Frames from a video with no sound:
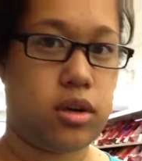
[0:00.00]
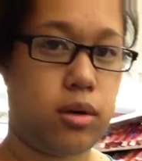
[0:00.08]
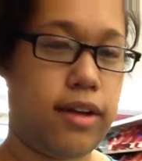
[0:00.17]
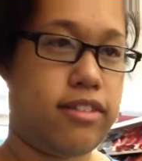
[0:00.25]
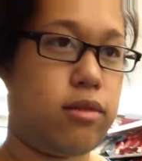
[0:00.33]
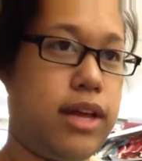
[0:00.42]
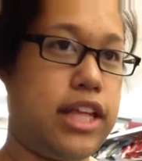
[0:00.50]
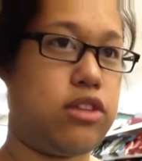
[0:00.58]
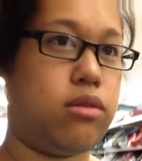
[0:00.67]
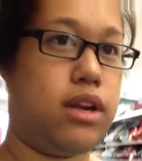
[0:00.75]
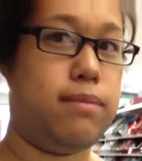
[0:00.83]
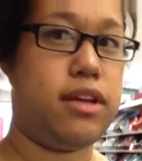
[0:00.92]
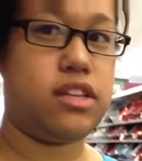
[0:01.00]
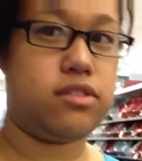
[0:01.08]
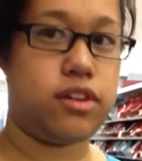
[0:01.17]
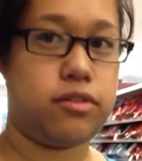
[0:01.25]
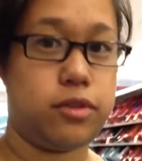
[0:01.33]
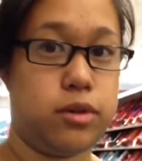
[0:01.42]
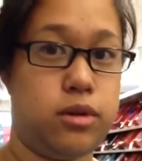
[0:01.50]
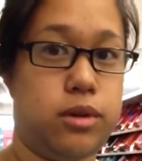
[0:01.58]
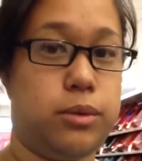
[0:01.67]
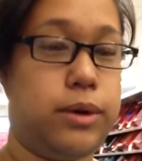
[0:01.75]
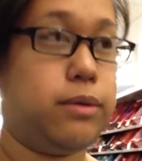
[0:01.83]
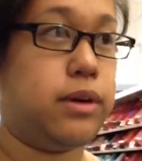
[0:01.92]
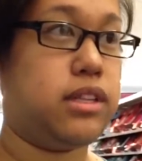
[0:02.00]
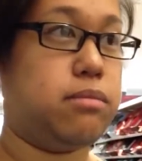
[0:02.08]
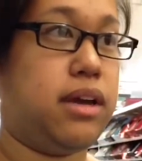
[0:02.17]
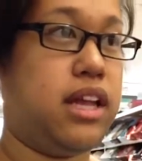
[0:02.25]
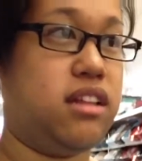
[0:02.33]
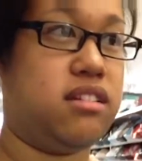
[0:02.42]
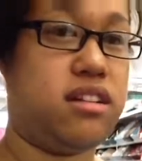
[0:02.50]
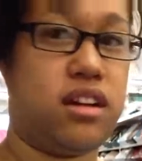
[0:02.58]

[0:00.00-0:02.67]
So we had to wait like 20 minutes for food and we went to Payless